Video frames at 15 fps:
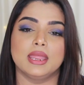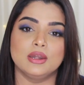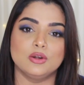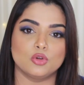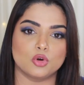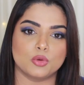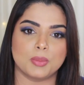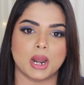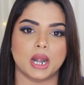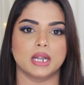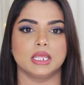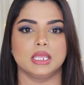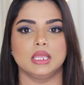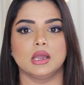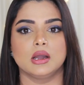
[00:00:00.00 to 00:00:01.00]
indoor
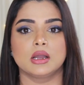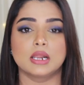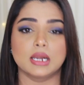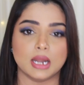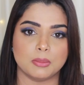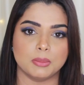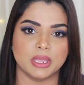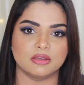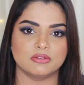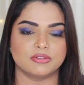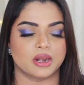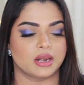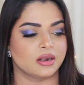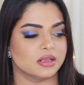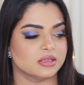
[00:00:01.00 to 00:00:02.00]
party, a clubbing
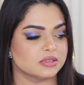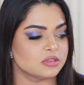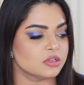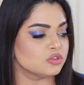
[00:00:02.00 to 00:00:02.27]
fragrance.